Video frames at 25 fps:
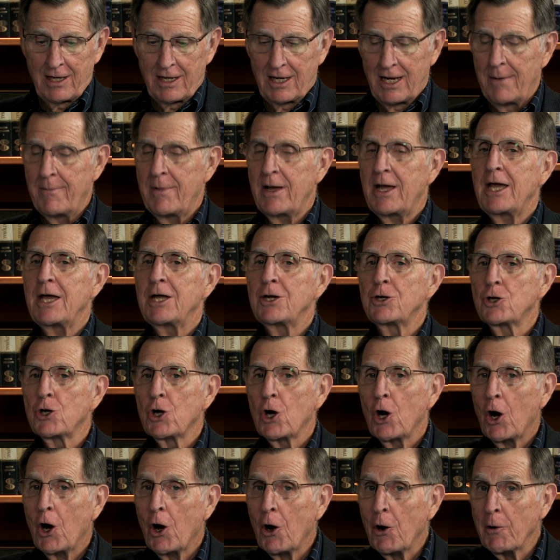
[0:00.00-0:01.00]
Let me
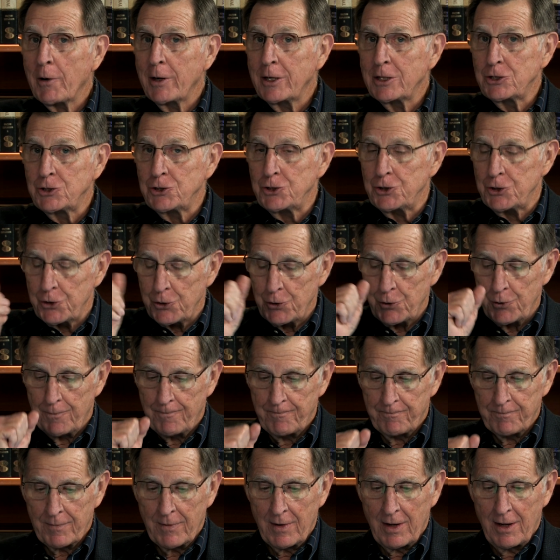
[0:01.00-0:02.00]
encourage you
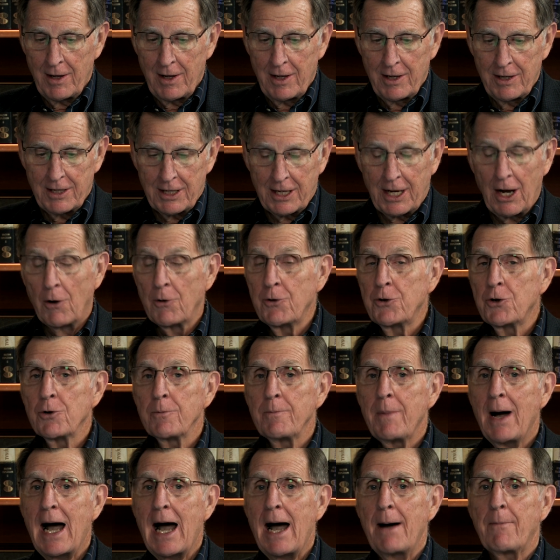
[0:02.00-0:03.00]
to go to your
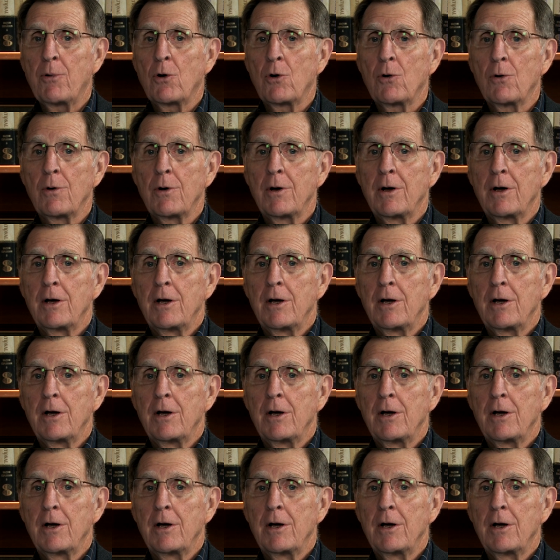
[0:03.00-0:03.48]
Bible